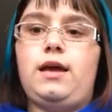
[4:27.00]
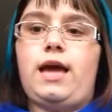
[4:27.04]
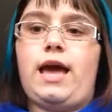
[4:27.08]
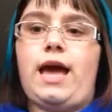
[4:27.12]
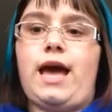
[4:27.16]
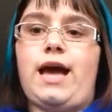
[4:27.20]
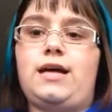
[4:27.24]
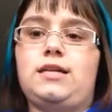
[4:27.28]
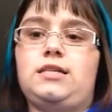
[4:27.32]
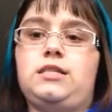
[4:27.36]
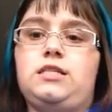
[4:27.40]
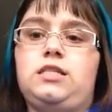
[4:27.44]

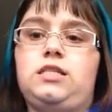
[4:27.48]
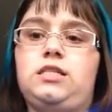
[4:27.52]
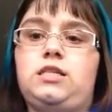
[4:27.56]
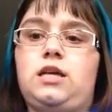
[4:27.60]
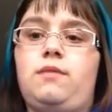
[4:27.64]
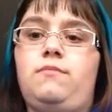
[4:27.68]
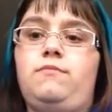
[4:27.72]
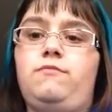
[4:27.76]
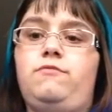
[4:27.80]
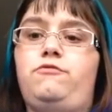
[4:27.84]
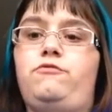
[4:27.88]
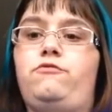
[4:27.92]
had
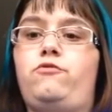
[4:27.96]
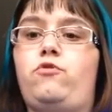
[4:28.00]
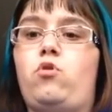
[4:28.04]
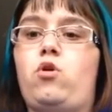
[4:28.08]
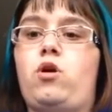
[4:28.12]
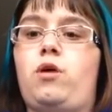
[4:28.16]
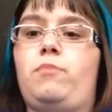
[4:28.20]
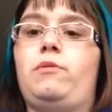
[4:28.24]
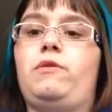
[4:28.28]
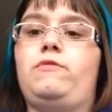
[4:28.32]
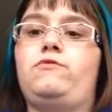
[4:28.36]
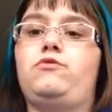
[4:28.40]
some
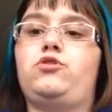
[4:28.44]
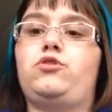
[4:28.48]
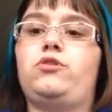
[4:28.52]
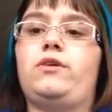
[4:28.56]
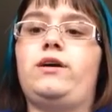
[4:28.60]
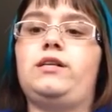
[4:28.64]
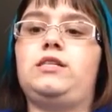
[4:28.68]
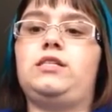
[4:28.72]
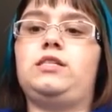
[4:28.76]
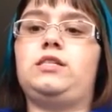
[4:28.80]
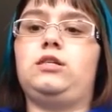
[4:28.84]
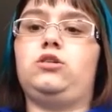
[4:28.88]
form of
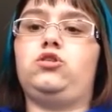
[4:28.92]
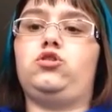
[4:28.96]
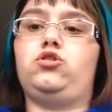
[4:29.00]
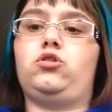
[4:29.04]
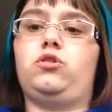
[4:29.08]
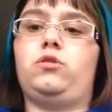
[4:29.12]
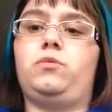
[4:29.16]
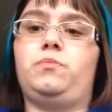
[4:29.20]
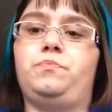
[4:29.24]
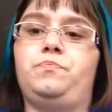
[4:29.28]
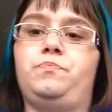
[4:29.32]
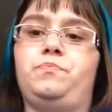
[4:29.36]
Tourette
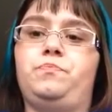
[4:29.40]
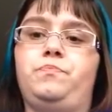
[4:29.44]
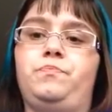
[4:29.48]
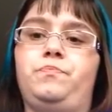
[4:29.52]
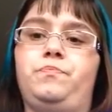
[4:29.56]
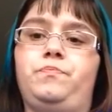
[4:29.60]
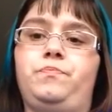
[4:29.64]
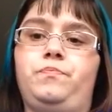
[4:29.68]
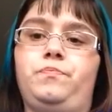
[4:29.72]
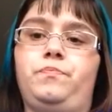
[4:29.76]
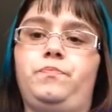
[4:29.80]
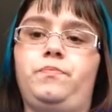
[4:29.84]
syndrome.
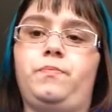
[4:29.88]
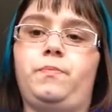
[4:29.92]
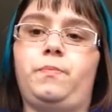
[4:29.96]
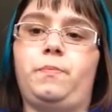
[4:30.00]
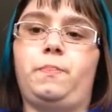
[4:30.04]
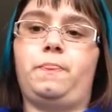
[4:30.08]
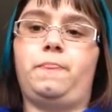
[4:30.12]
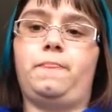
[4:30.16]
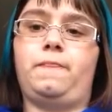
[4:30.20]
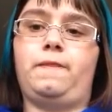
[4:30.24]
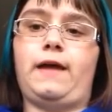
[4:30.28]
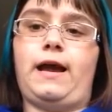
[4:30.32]

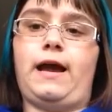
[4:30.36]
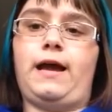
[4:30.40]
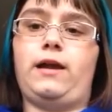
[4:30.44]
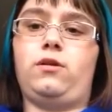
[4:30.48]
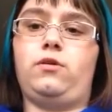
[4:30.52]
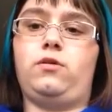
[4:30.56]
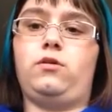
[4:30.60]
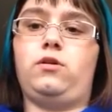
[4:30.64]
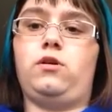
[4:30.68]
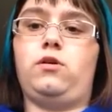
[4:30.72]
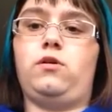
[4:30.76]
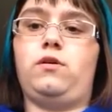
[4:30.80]
I
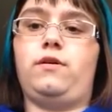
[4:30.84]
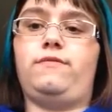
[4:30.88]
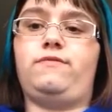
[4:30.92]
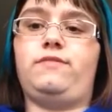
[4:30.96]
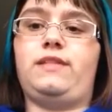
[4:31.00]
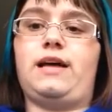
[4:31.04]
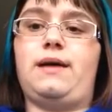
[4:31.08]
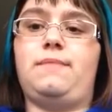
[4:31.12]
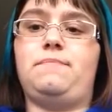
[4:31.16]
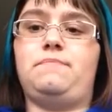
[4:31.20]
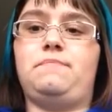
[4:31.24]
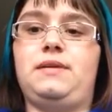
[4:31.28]
don't know if
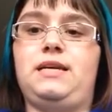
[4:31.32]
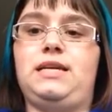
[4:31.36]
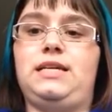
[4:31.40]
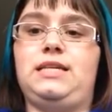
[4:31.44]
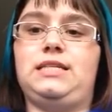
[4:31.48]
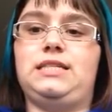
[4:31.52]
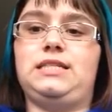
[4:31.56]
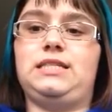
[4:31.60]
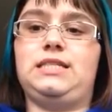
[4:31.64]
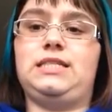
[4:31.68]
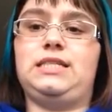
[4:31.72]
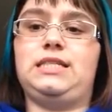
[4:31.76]
that
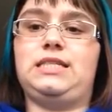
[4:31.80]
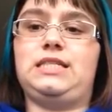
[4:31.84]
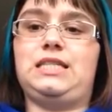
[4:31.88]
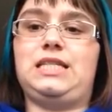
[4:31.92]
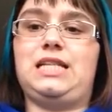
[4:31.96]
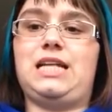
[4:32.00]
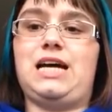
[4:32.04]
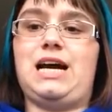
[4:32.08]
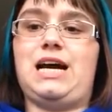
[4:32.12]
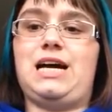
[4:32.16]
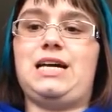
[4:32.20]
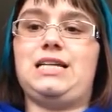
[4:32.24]
means
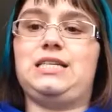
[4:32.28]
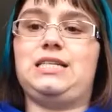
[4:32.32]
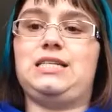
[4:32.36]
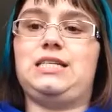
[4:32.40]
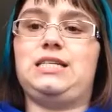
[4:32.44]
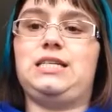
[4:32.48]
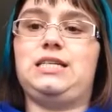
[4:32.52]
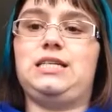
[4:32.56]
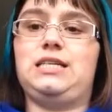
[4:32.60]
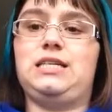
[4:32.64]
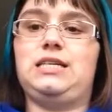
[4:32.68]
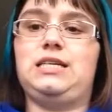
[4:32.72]

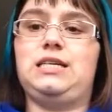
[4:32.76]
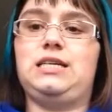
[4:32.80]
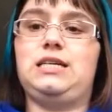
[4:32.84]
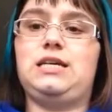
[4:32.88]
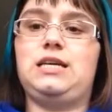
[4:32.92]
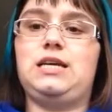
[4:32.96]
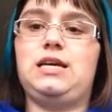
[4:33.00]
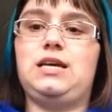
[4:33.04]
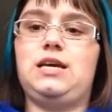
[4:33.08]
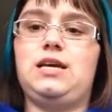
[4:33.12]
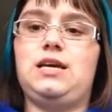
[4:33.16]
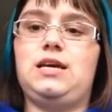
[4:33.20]
that
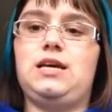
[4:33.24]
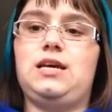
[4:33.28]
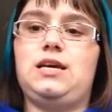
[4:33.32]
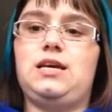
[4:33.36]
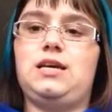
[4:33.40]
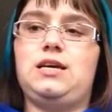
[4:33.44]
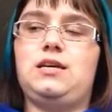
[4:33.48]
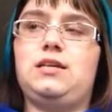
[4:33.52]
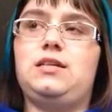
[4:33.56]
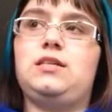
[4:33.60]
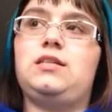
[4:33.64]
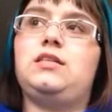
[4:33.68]

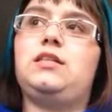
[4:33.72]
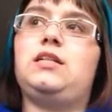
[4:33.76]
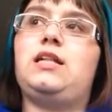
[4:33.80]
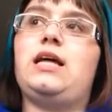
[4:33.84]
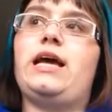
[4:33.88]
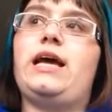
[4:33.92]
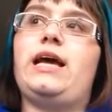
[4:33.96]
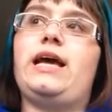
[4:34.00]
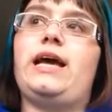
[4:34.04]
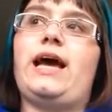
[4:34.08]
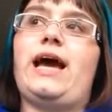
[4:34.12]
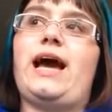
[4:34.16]

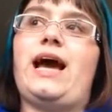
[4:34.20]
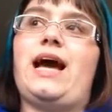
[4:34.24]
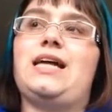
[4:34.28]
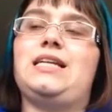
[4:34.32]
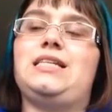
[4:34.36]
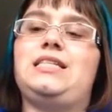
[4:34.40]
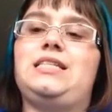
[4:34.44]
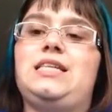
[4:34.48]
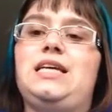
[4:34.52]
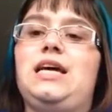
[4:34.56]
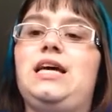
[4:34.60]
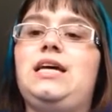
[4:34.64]
they
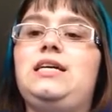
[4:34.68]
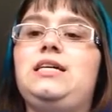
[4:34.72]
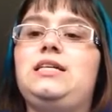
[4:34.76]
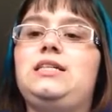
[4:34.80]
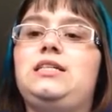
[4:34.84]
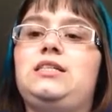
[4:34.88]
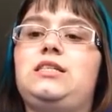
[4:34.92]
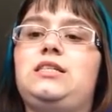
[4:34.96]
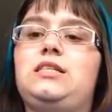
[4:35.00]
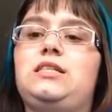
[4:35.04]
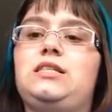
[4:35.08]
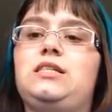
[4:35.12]
had
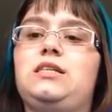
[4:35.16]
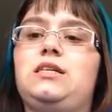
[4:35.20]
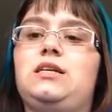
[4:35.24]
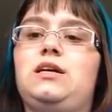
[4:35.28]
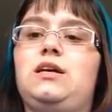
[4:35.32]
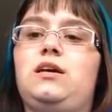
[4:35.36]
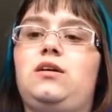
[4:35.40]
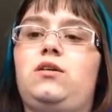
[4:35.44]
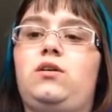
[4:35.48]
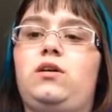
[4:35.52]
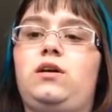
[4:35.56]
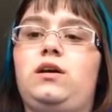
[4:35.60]
tics
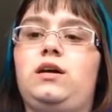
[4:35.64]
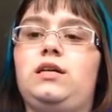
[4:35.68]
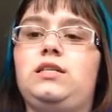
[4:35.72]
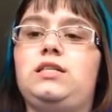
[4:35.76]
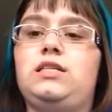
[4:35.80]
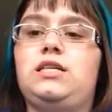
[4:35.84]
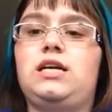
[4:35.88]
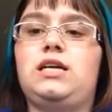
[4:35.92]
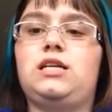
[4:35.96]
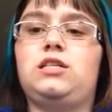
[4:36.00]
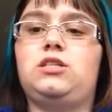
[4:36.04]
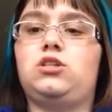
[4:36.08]
or a
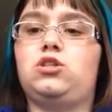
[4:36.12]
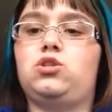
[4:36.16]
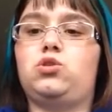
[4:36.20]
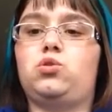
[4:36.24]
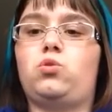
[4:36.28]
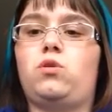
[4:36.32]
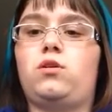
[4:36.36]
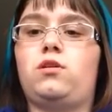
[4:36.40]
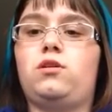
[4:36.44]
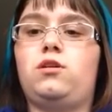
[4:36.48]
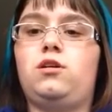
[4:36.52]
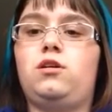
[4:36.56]
tic
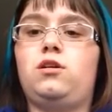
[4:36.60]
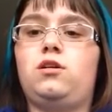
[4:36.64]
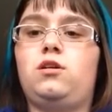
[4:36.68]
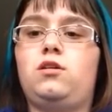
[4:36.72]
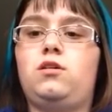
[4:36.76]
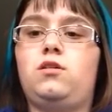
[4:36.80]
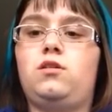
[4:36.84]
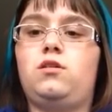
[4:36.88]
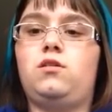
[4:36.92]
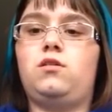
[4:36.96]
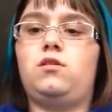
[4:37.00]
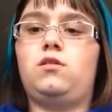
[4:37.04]
disorder,
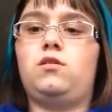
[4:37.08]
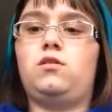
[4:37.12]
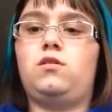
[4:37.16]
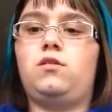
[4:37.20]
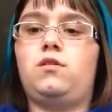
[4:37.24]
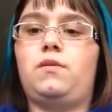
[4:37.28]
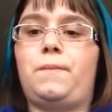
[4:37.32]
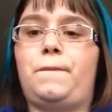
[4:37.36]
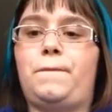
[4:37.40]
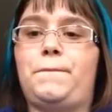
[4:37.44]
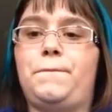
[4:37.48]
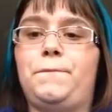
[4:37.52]

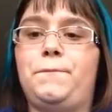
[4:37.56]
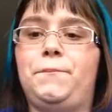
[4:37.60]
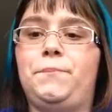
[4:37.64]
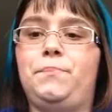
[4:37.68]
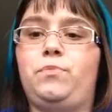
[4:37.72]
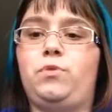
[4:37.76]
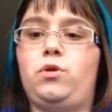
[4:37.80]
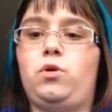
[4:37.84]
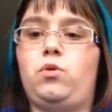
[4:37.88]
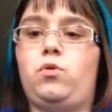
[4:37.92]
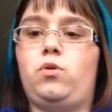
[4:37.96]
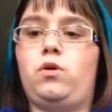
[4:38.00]

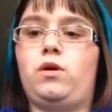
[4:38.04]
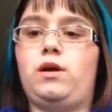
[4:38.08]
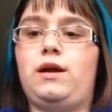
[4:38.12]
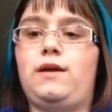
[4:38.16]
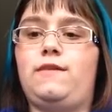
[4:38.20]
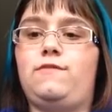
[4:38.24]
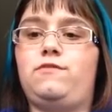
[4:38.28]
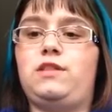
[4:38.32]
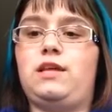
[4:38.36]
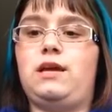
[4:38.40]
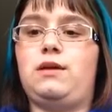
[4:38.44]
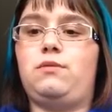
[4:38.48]
or
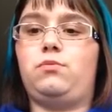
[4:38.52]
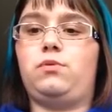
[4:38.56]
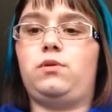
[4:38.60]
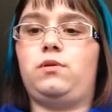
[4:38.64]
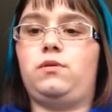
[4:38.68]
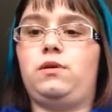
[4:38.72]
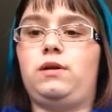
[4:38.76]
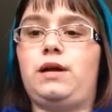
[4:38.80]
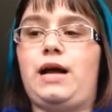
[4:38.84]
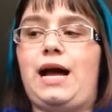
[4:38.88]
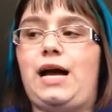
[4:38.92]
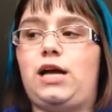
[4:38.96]
if they
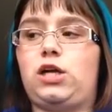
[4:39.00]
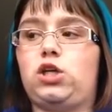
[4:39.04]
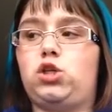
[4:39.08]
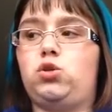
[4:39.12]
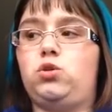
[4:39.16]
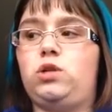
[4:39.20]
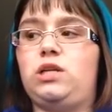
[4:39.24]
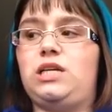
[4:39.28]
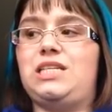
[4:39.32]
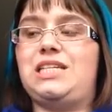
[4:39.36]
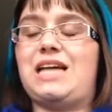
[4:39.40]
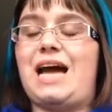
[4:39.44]
were
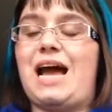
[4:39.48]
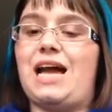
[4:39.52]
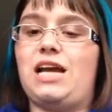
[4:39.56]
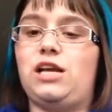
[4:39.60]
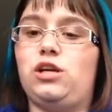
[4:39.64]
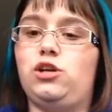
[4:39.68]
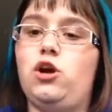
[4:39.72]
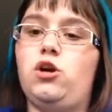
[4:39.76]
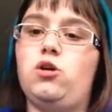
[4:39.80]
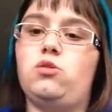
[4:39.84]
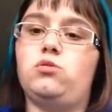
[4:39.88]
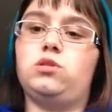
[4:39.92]
actually
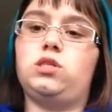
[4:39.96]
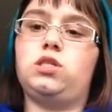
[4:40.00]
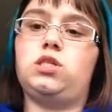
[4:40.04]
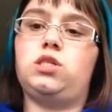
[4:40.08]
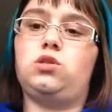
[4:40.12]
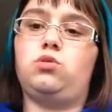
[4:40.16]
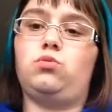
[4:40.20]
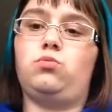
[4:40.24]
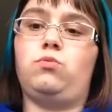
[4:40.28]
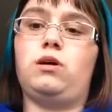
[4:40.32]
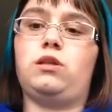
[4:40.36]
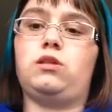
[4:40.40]

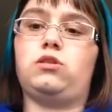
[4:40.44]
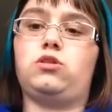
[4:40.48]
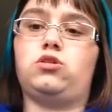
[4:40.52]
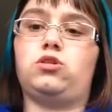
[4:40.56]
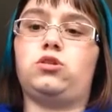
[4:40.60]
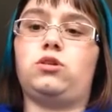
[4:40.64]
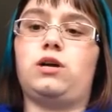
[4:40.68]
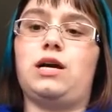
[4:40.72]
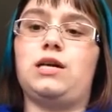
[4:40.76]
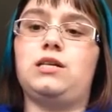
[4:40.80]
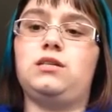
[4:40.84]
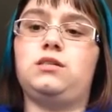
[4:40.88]
diagnosed with
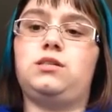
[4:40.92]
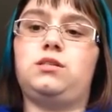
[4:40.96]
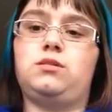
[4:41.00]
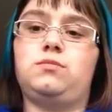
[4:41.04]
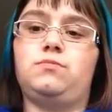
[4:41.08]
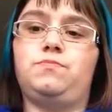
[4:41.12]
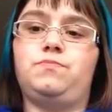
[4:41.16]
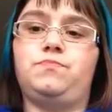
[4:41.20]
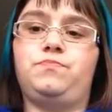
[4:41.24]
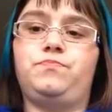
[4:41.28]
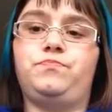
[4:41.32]
Tourette's.